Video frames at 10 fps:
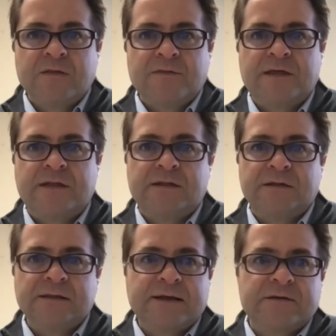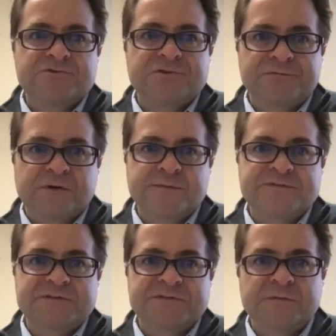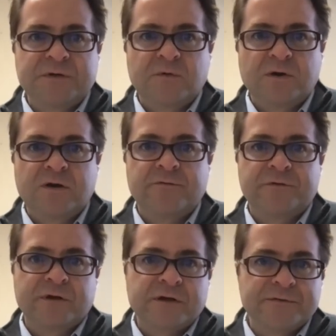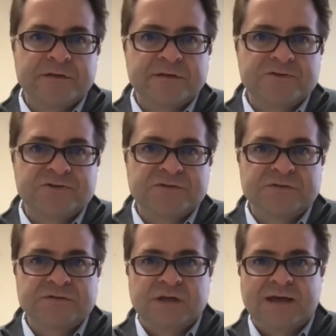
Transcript: That allows your pharmacist to be aware of your health conditions,